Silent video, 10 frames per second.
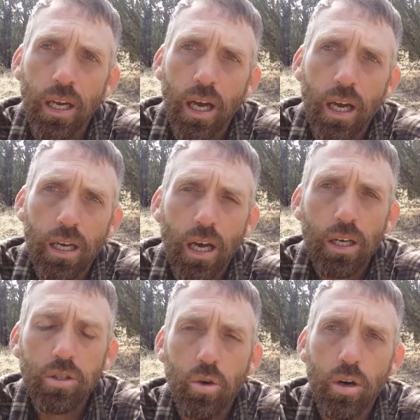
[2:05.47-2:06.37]

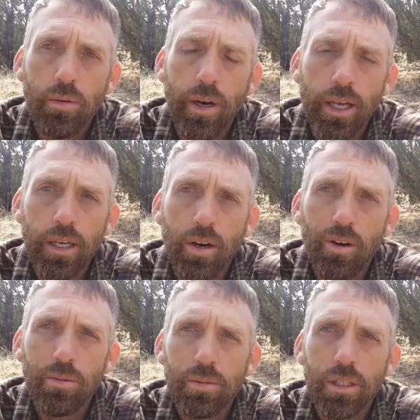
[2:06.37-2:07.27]
I'll score it when I get
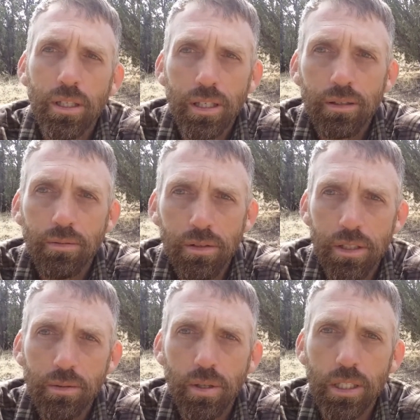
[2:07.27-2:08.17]
home and we'll
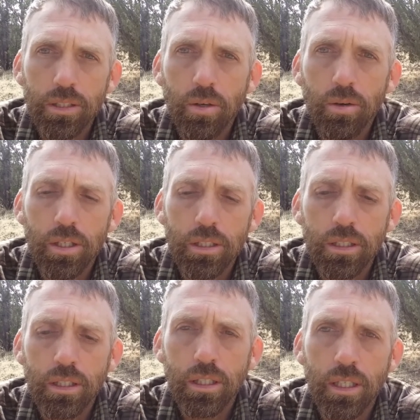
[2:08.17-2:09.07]
see what it scores.
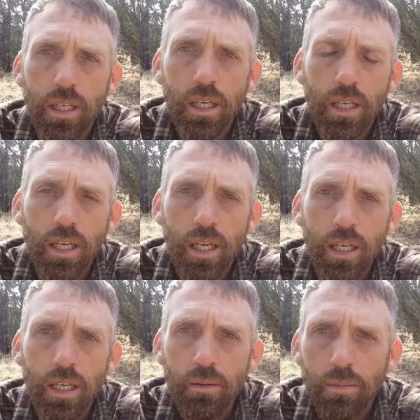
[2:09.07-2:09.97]

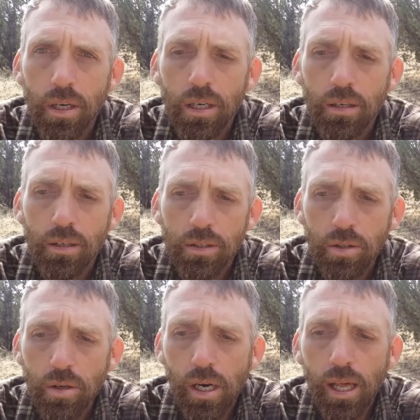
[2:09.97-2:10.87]
But
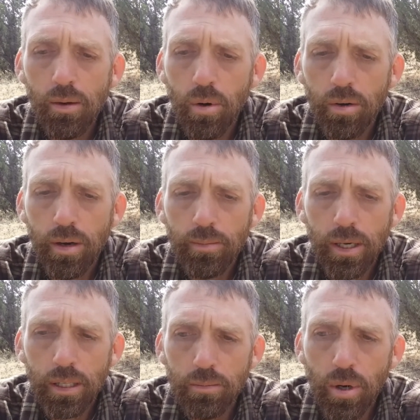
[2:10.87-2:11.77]
2 today, one right
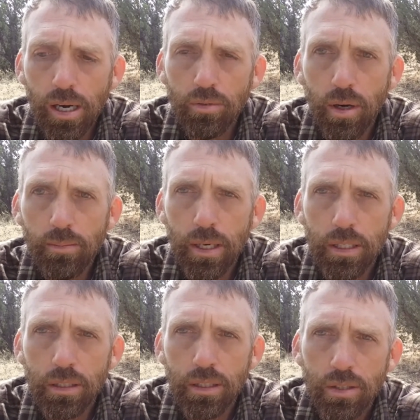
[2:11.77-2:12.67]
by the brown, right by
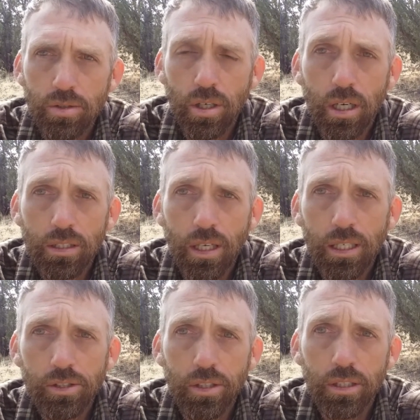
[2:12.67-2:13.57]
the truck
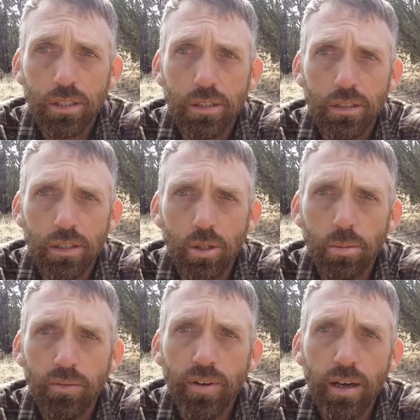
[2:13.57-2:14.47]
actually.
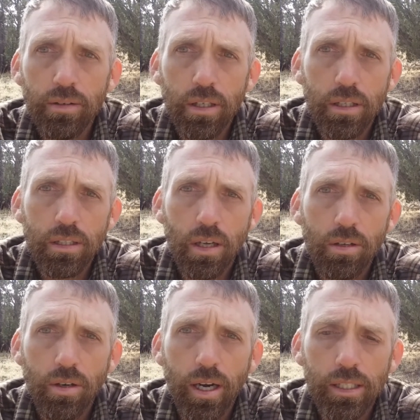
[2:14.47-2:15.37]
Lupin found it in the tall
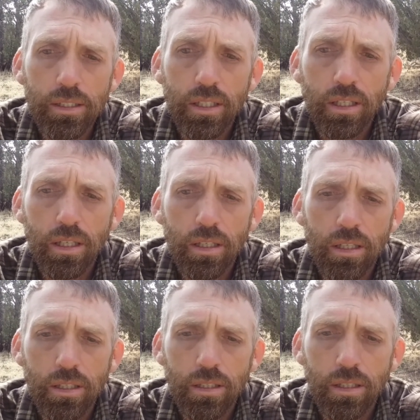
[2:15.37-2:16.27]
grass, and then
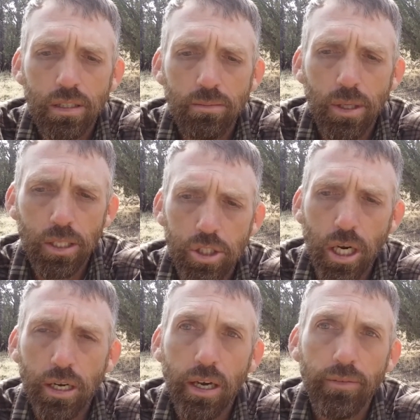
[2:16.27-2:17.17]
this big
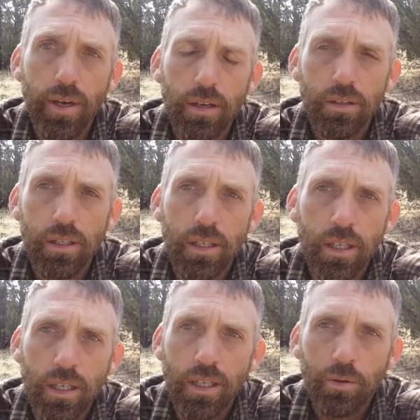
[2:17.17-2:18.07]
chalk I found
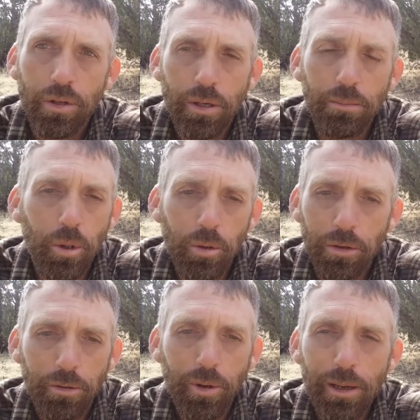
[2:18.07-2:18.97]
with a bull
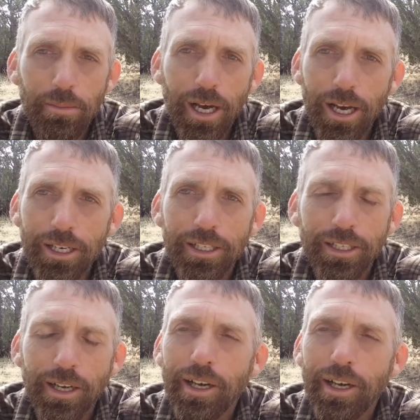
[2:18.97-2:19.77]
right behind it.